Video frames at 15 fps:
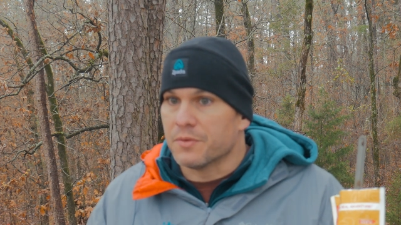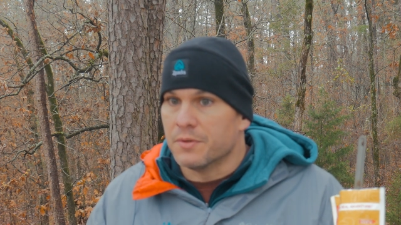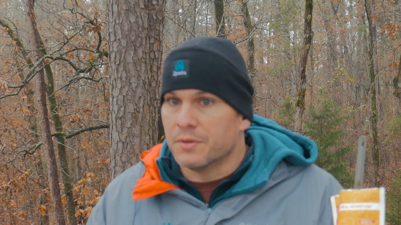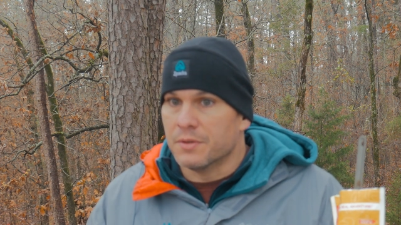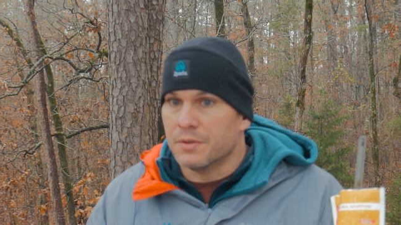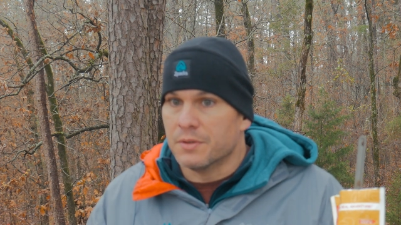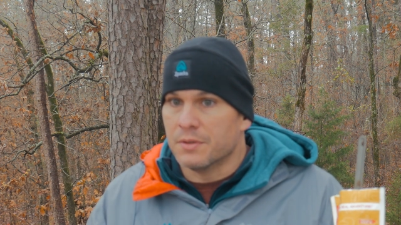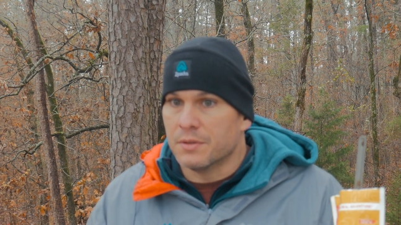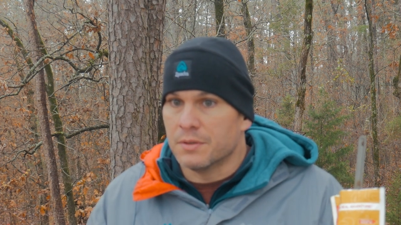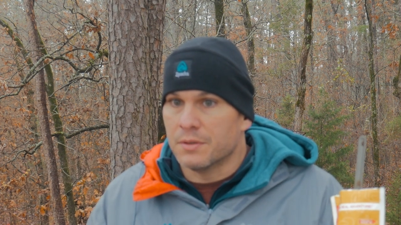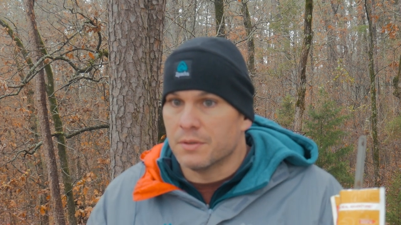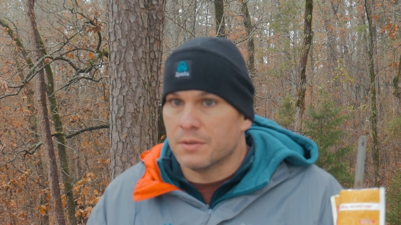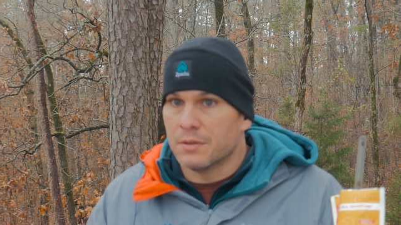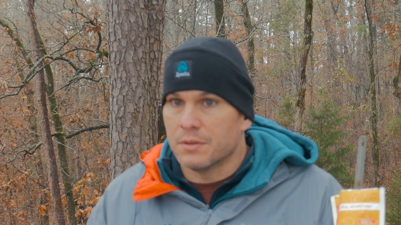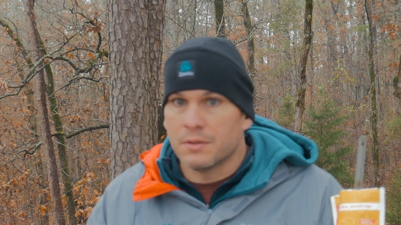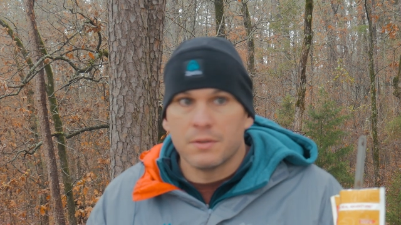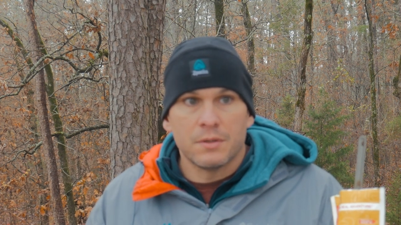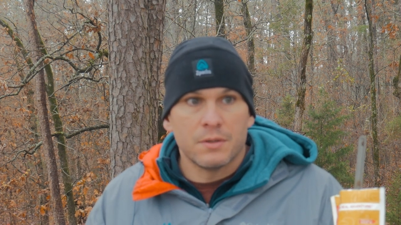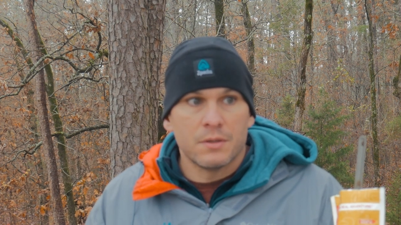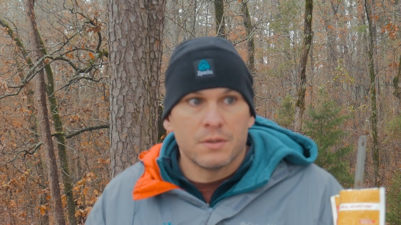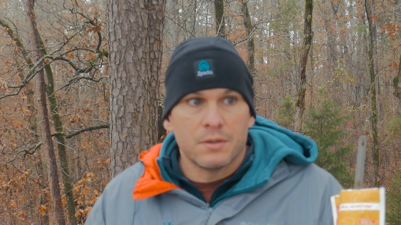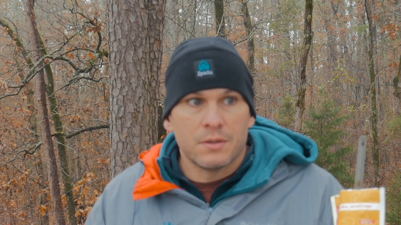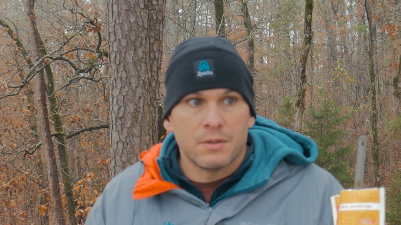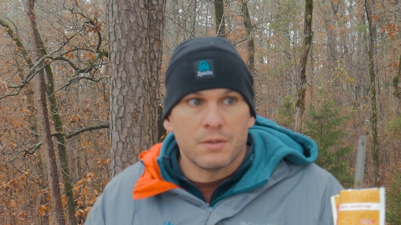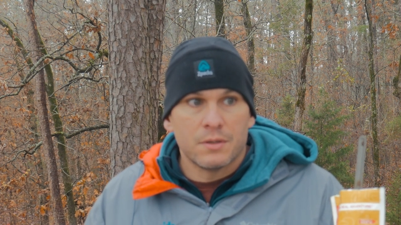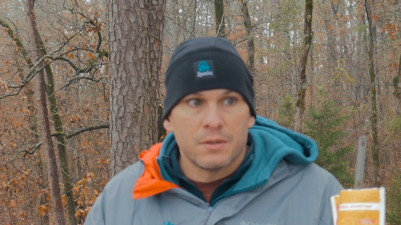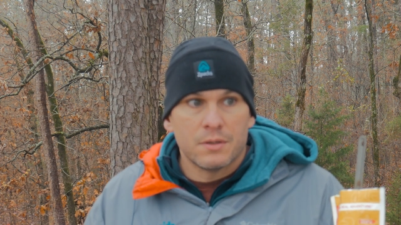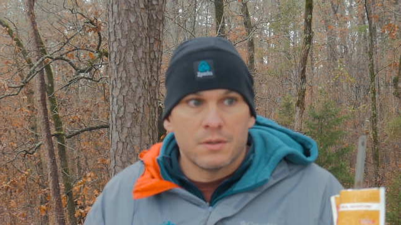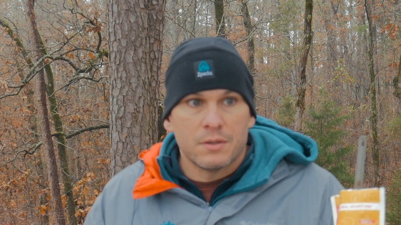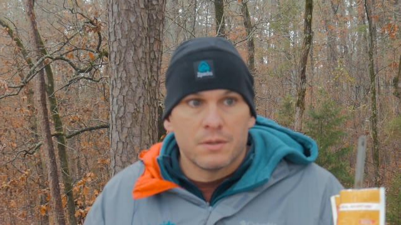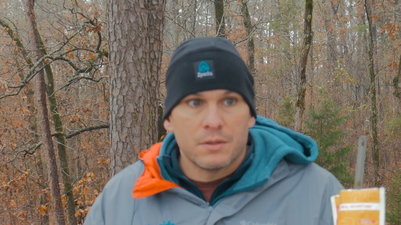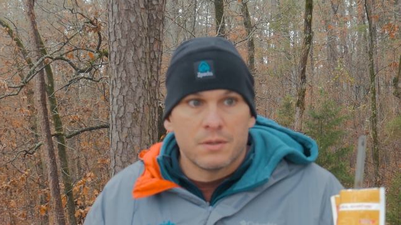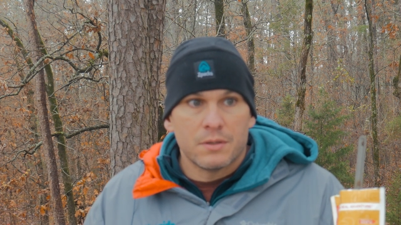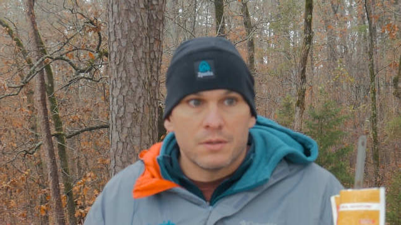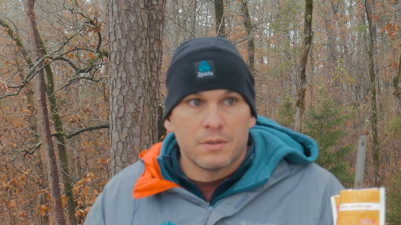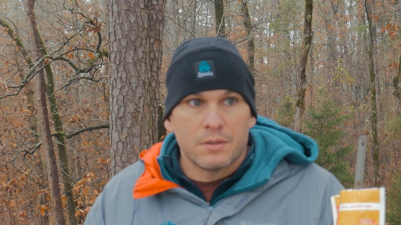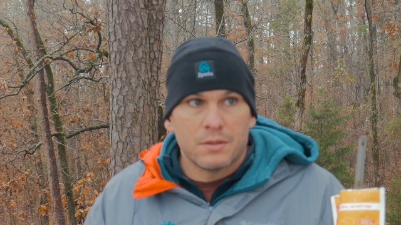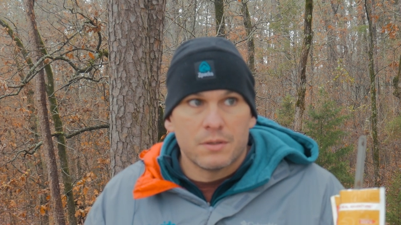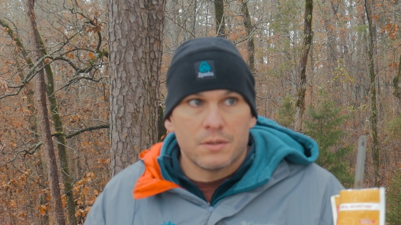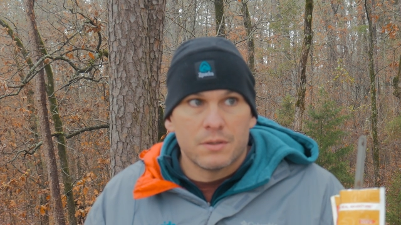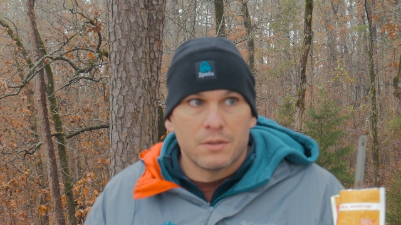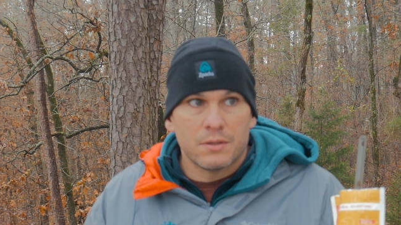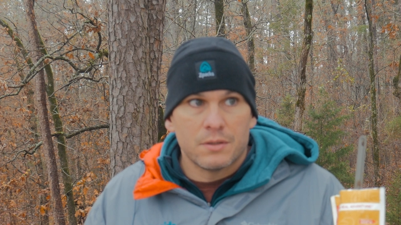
(silence)